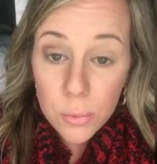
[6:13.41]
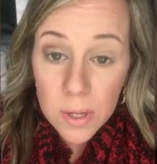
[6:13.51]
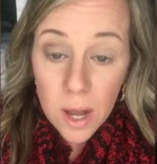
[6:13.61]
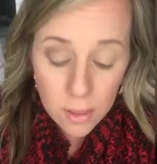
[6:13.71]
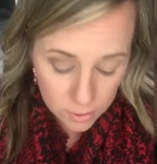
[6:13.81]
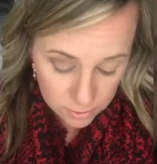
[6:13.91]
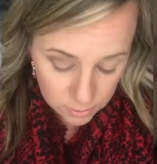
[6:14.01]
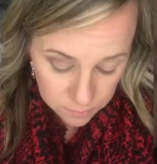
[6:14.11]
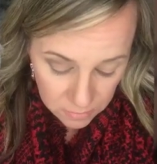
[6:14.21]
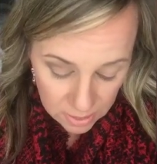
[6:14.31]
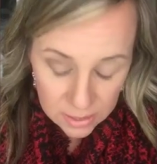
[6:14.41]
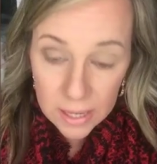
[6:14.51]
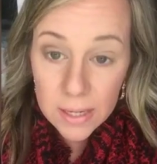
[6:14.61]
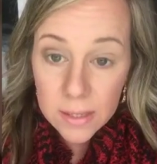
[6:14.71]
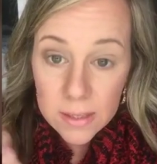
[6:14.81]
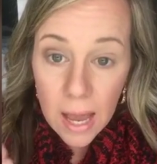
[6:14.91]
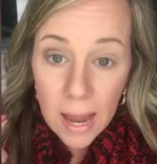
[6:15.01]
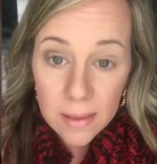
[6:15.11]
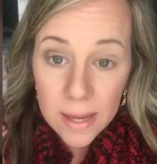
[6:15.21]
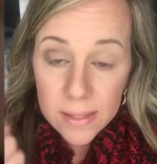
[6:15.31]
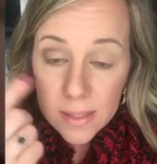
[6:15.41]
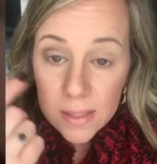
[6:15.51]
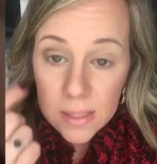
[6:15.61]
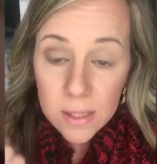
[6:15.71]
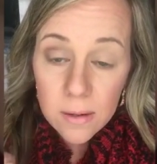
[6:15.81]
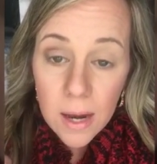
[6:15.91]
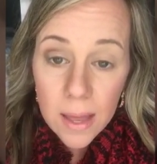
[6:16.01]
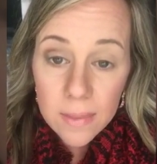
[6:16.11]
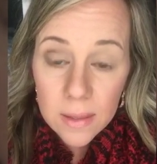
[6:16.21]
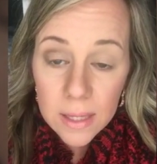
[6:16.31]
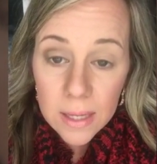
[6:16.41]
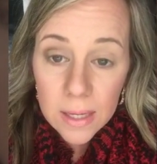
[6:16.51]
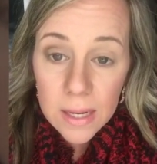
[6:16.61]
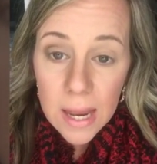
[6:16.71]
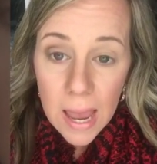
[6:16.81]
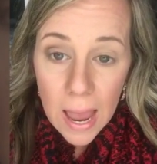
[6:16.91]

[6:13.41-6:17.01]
those 3 colors: Elated to highlight, Sincere on the lid,